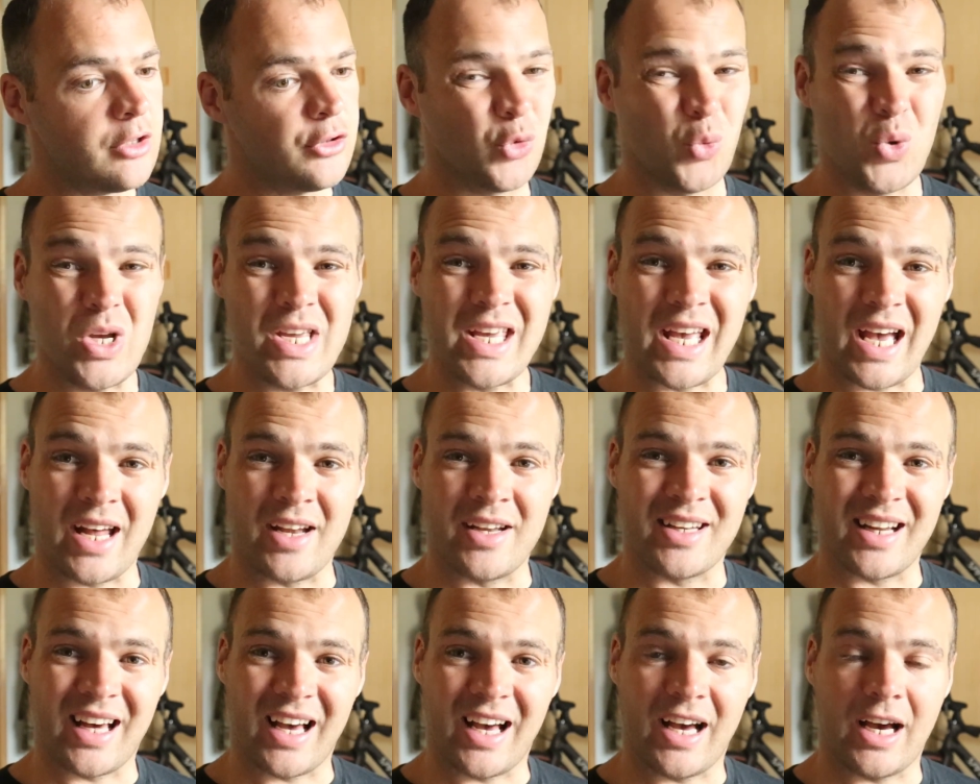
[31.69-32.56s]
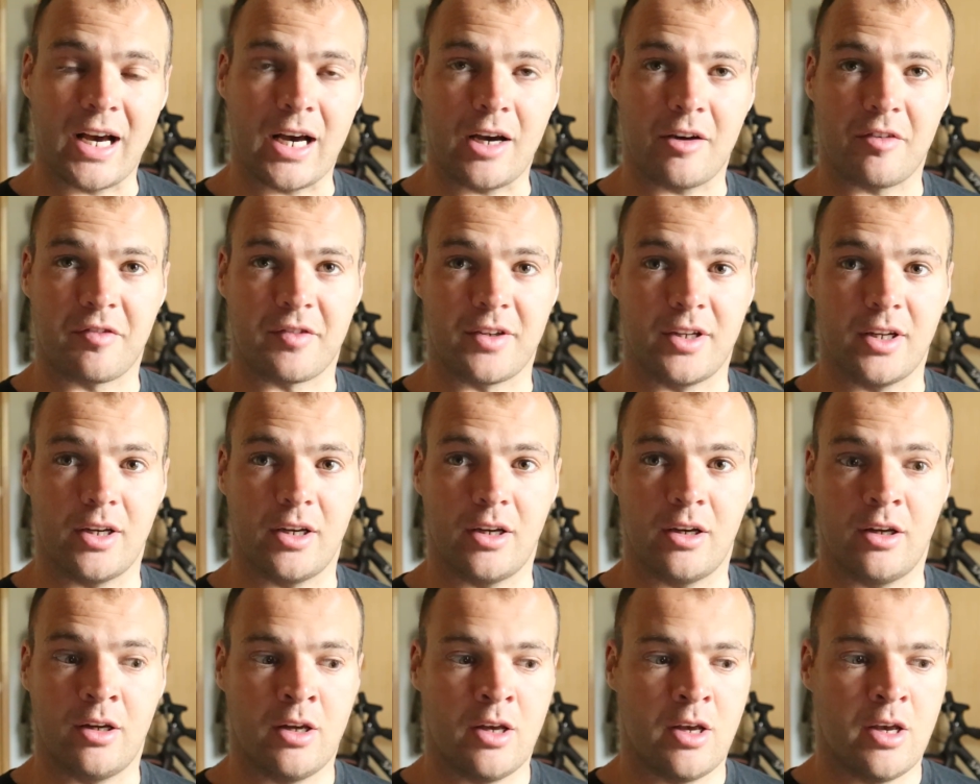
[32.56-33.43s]
The weekend
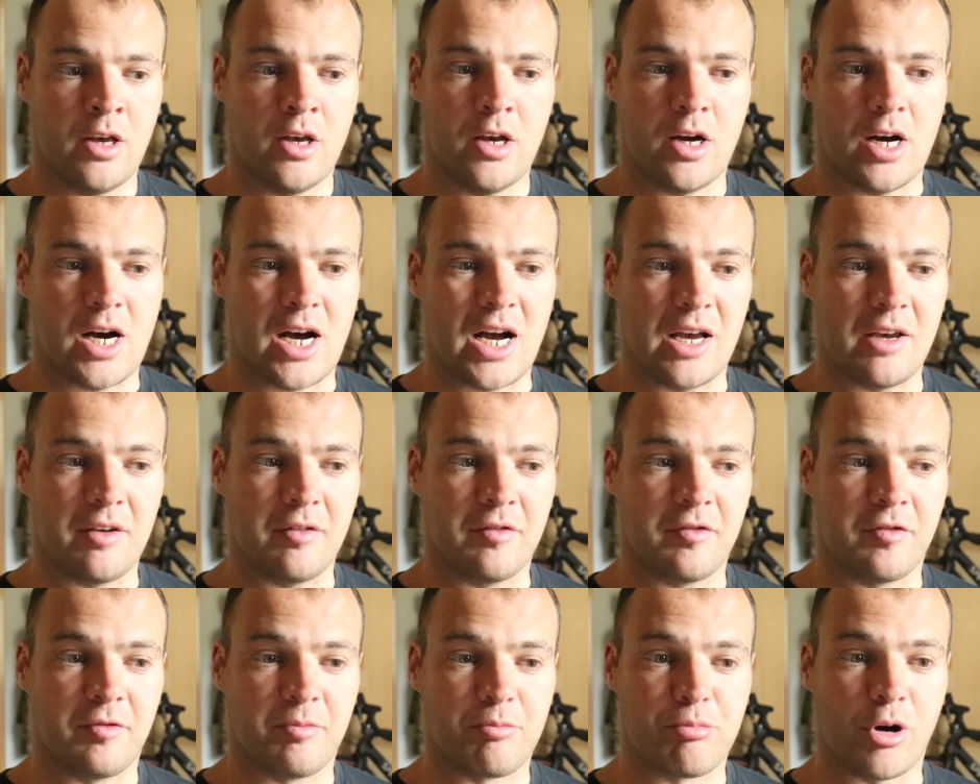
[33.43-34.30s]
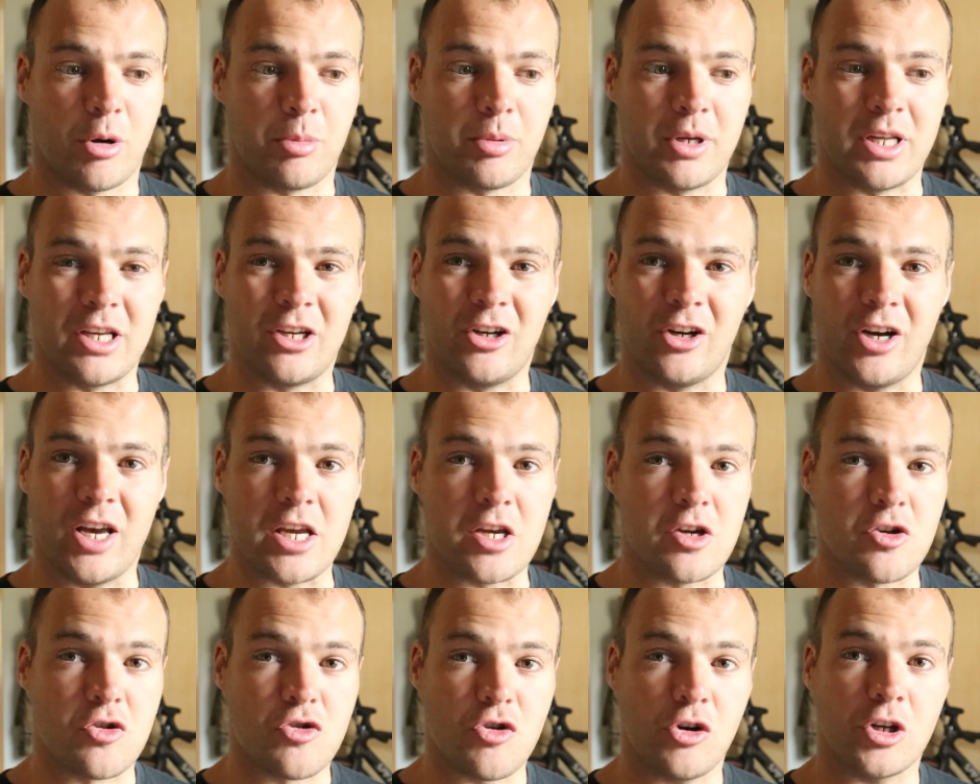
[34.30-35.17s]
after, I've probably got
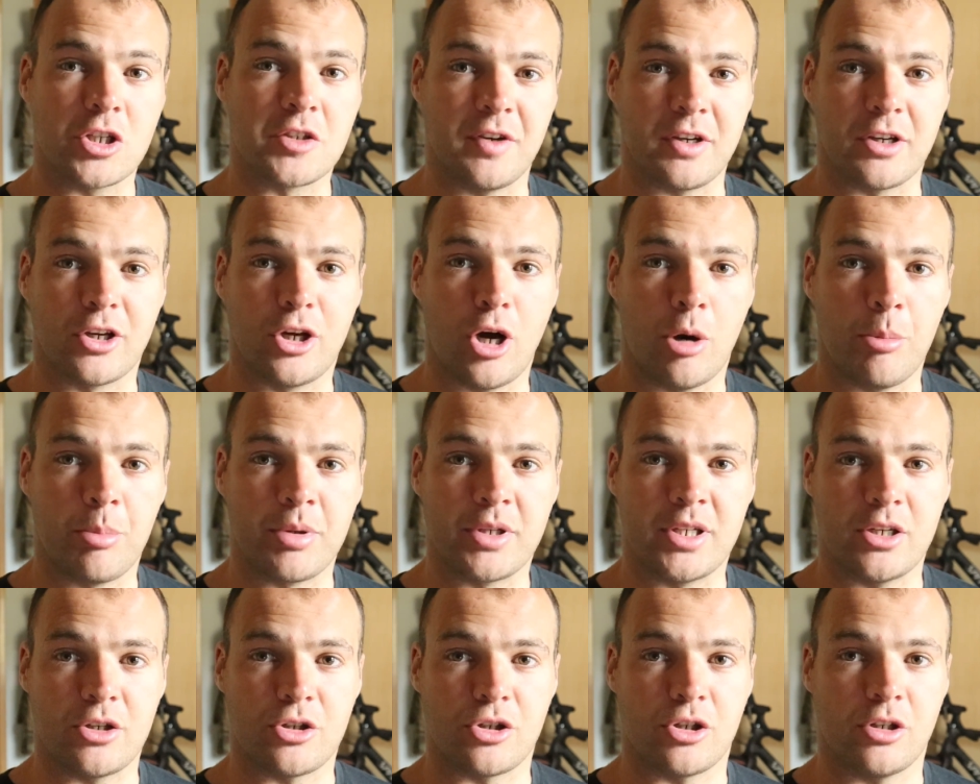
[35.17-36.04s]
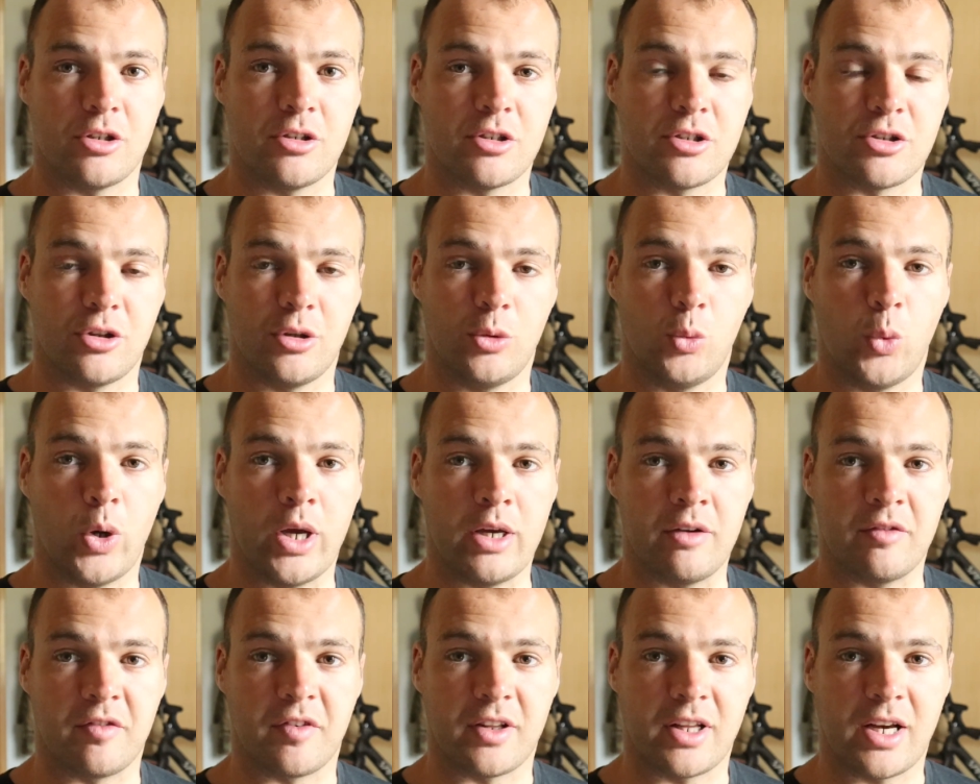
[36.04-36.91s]
a CrossFit competition, still
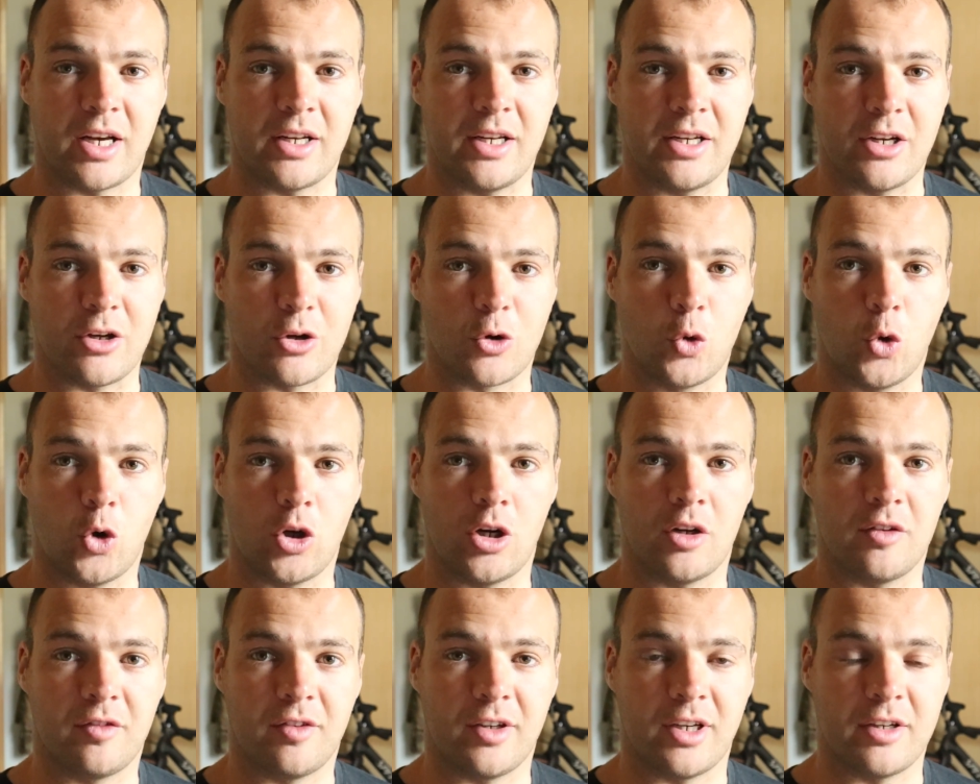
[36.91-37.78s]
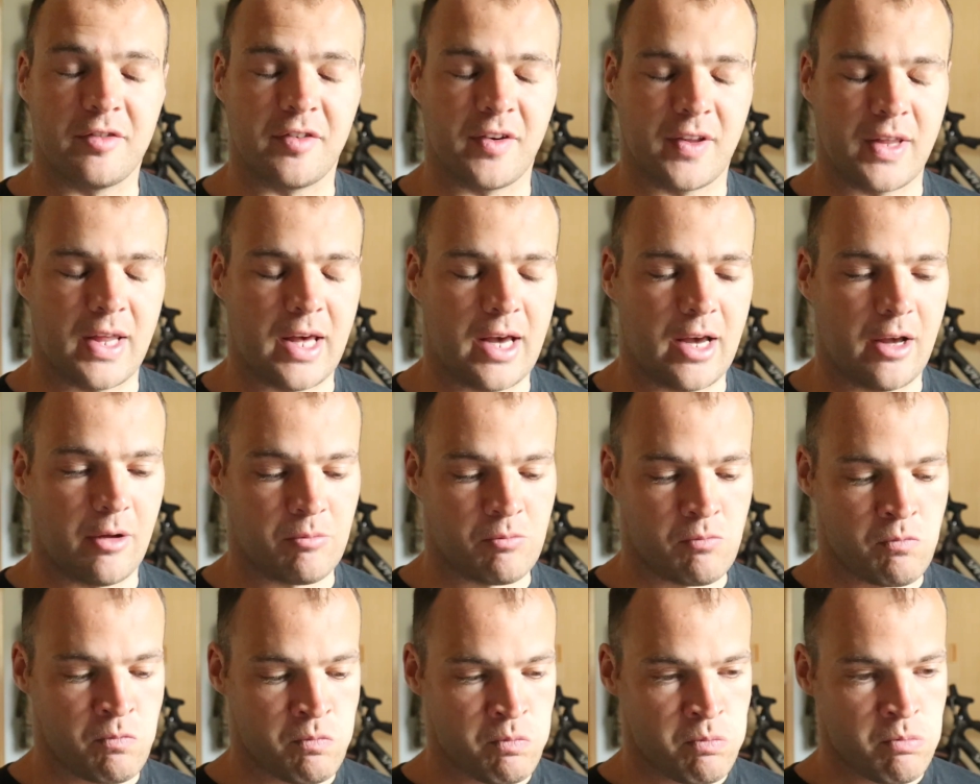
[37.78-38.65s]
waiting for that. I need to qualify for that.
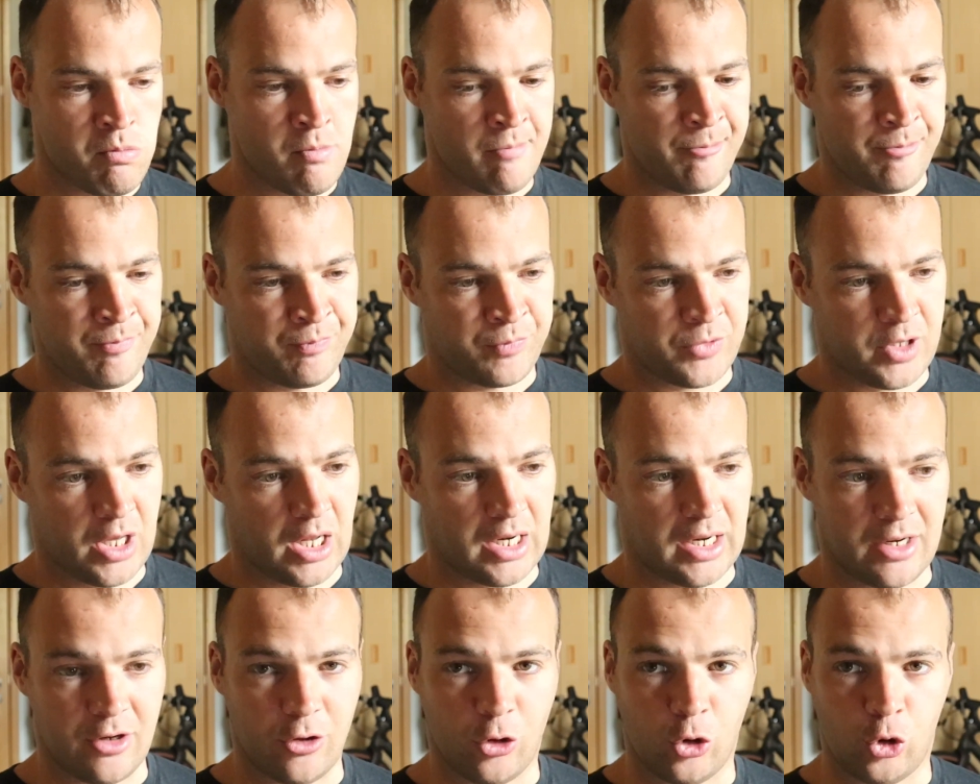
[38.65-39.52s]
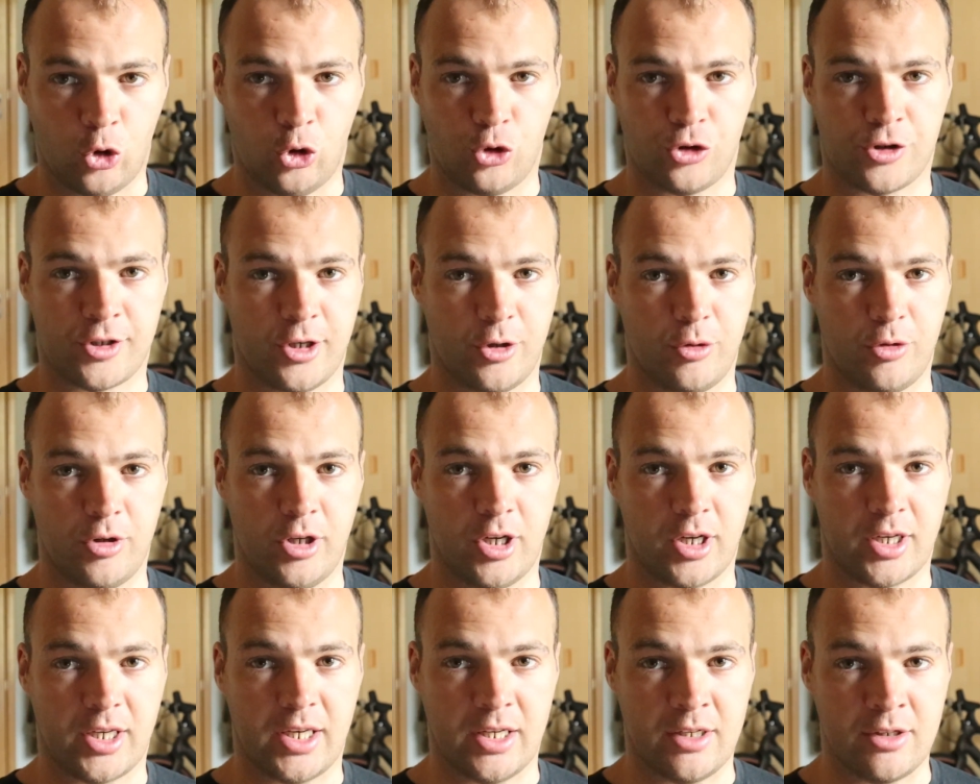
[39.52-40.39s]
And also
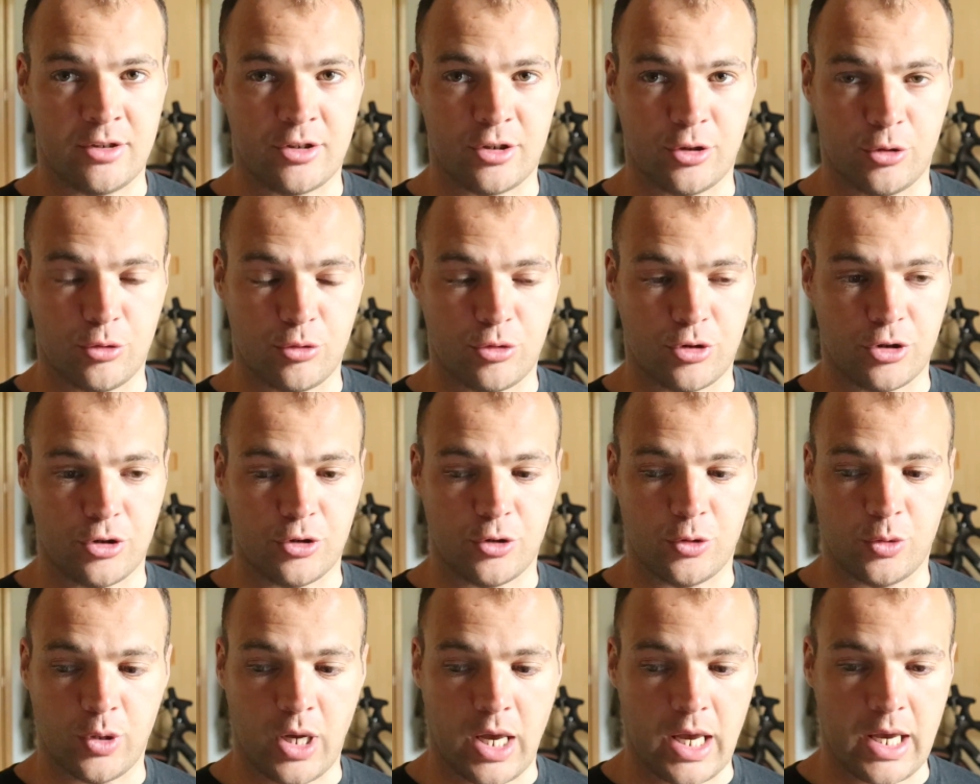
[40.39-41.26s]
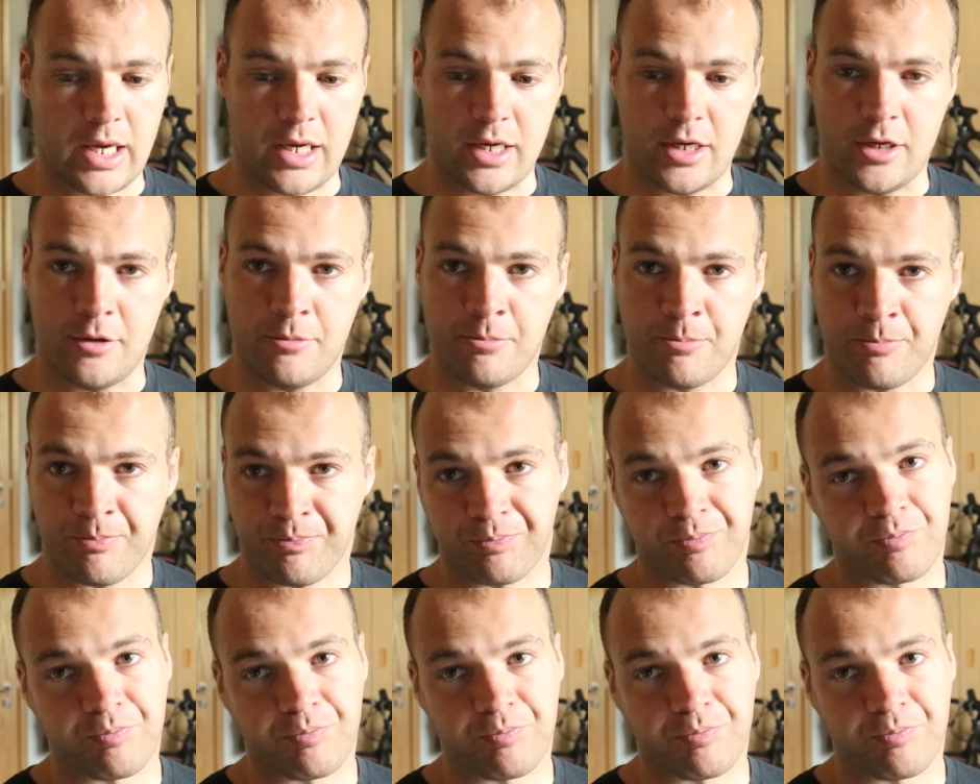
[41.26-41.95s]
looking to do a